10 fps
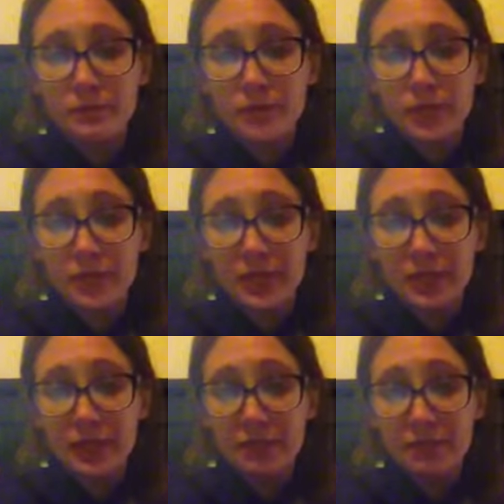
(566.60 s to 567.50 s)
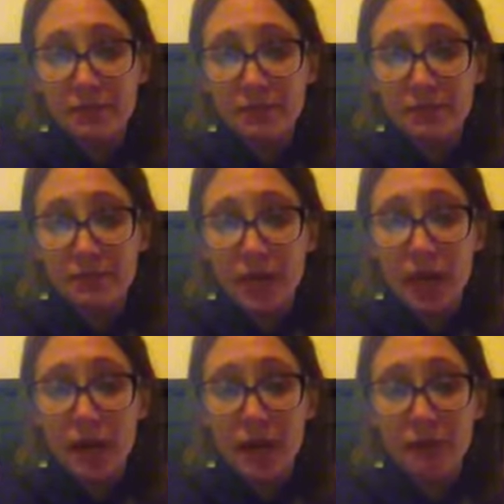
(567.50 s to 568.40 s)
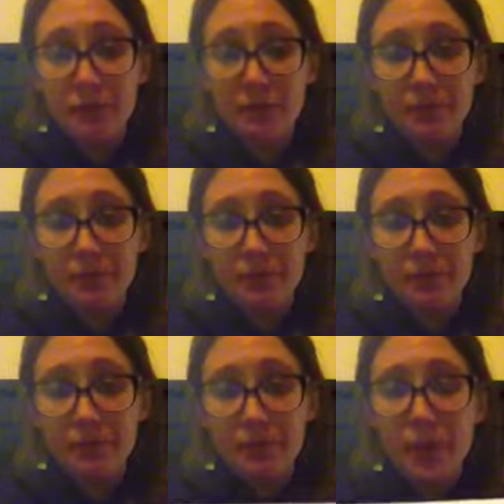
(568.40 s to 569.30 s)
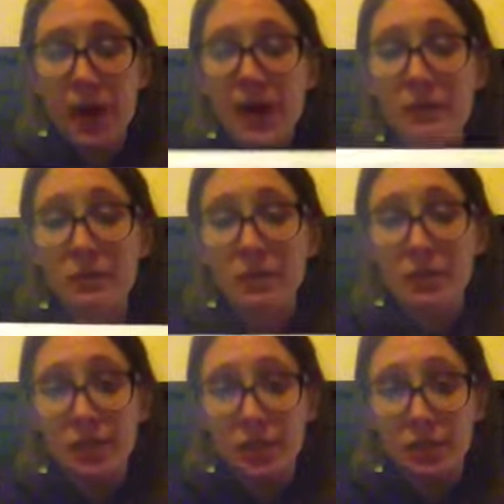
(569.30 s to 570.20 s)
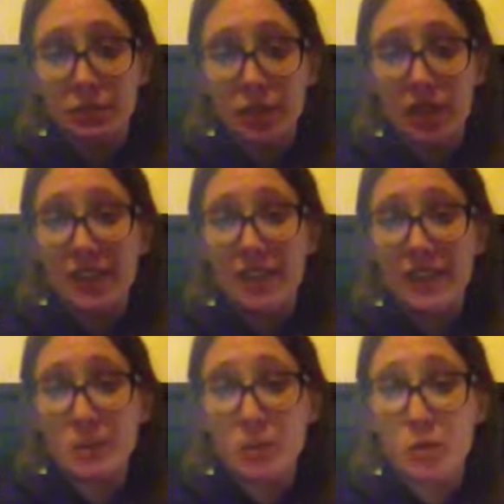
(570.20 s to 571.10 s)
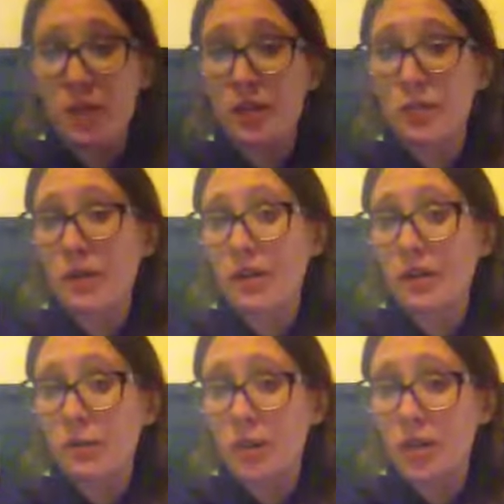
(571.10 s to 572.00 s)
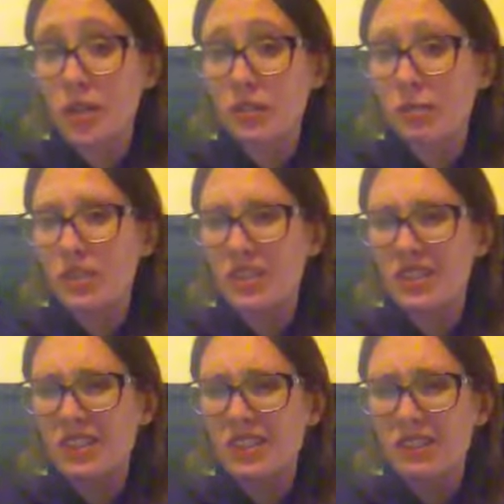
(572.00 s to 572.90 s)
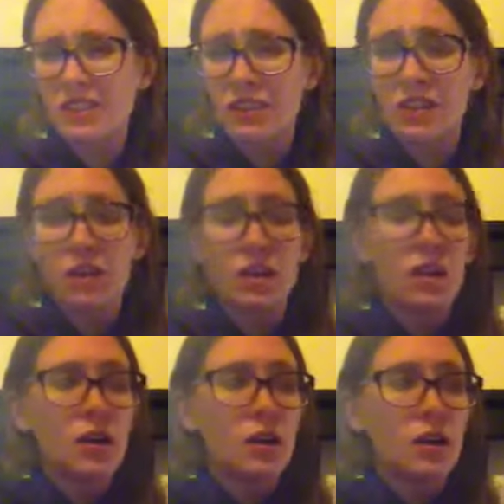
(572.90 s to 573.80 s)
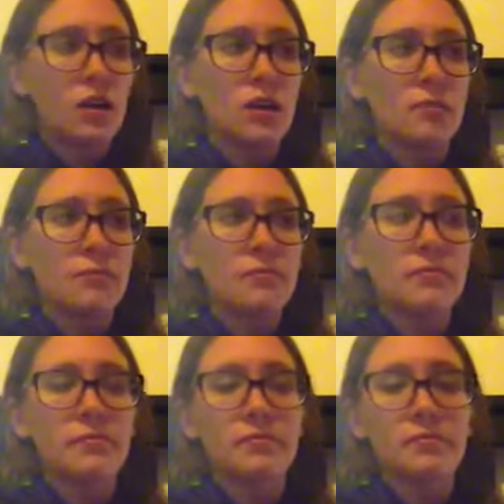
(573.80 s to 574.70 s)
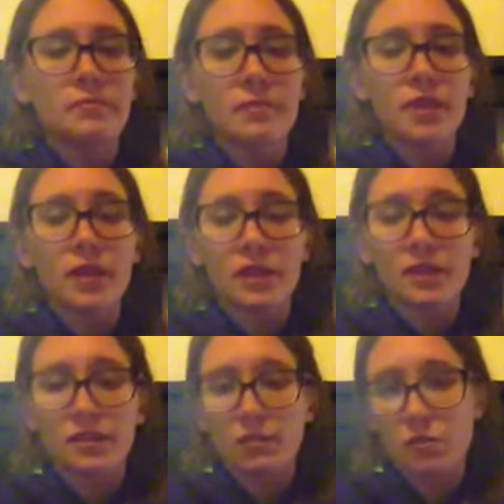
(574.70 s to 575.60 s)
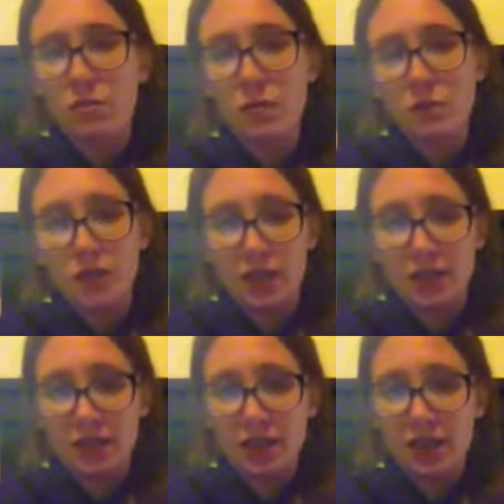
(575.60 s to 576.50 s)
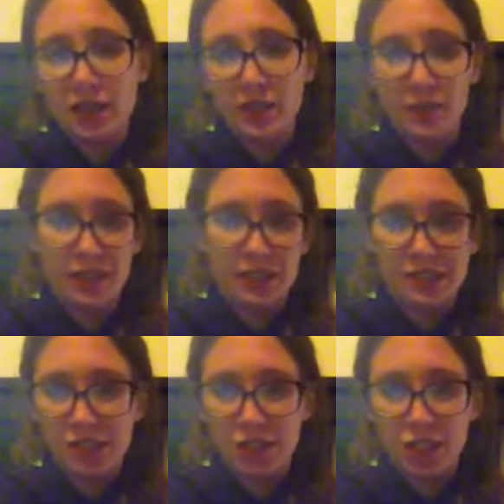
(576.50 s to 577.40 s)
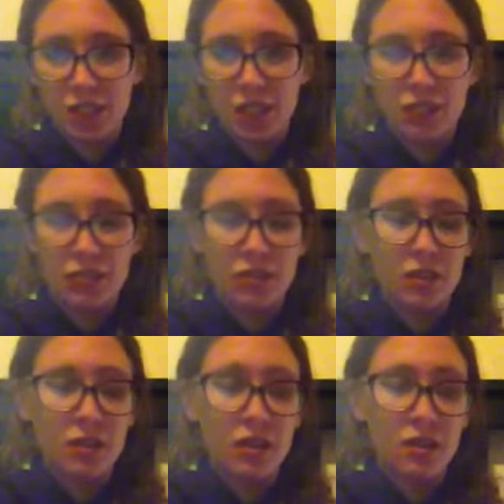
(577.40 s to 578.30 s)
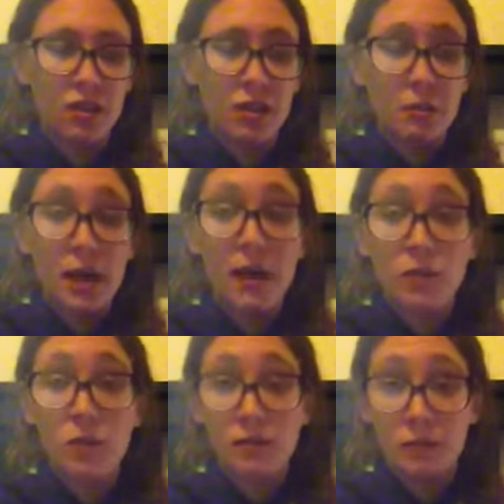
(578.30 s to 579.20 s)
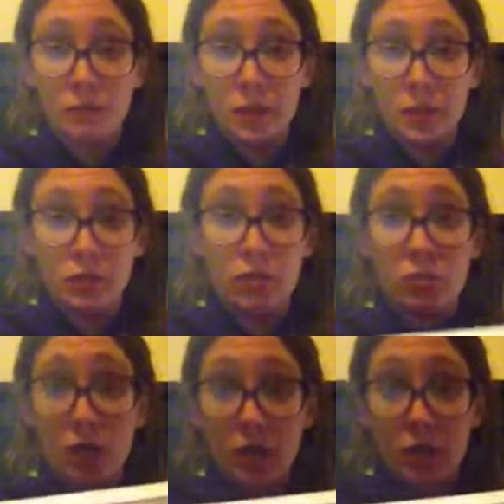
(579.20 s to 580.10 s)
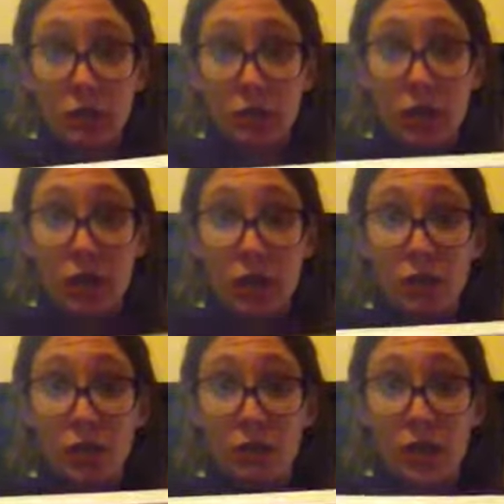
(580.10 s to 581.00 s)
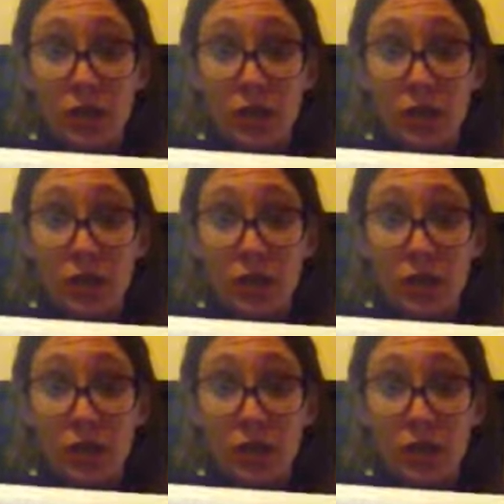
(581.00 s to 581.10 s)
What was I saying? Oh yeah. So I haven't been stitching as much. I've actually been wanting to work on other projects, weirdly enough. I think it's because those are big blocks of color with less color changes. But I love this piece. Do not get me wrong. I love it.